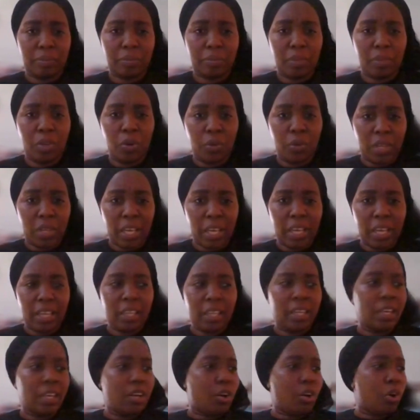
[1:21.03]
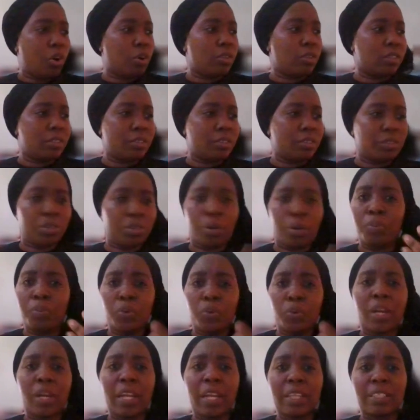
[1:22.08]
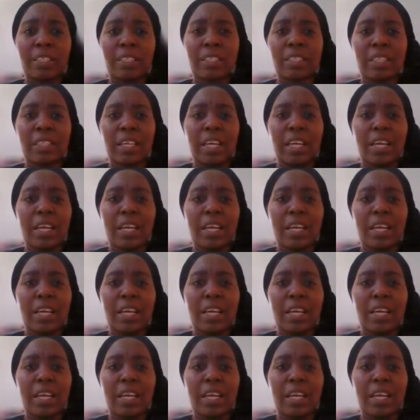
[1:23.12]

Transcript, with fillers: okay, on your booklets,